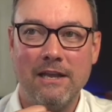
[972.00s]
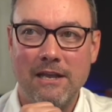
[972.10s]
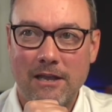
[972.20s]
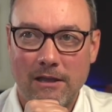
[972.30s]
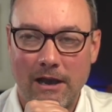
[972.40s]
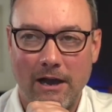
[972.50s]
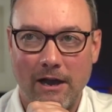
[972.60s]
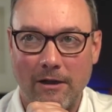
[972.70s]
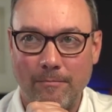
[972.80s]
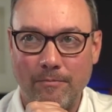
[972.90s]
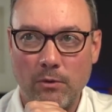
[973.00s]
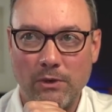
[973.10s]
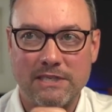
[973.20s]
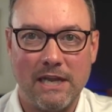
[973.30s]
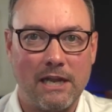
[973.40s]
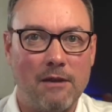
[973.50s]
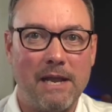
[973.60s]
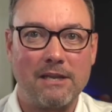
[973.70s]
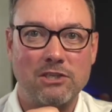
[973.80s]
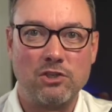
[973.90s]
um, which then can make a
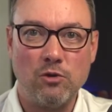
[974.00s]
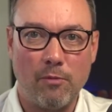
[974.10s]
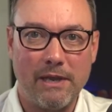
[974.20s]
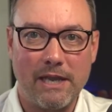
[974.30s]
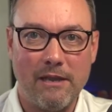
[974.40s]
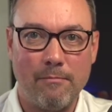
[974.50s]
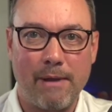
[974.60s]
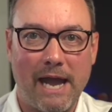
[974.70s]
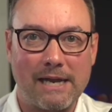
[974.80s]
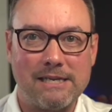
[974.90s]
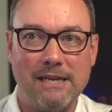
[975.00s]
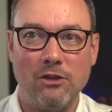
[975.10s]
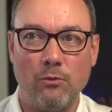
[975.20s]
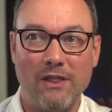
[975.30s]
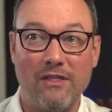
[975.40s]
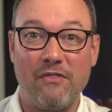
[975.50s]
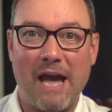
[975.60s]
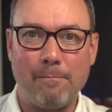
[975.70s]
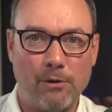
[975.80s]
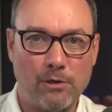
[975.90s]
super big impact in the way that that
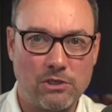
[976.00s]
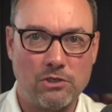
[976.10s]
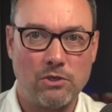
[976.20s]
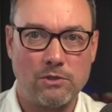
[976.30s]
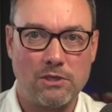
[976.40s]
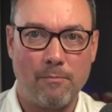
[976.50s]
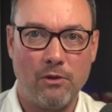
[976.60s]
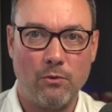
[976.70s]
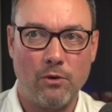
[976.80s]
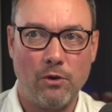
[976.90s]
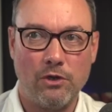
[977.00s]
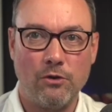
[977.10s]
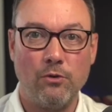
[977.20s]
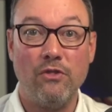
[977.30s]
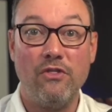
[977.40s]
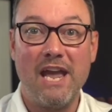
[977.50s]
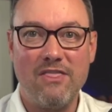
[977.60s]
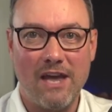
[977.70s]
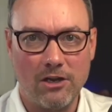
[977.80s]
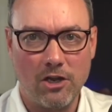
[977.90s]
person shows up in the world and who they
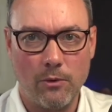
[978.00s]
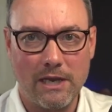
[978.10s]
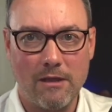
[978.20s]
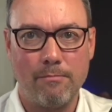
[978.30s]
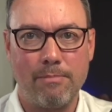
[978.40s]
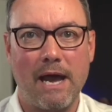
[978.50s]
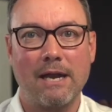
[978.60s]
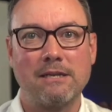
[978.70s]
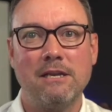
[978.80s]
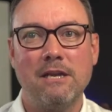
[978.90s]
then go and impact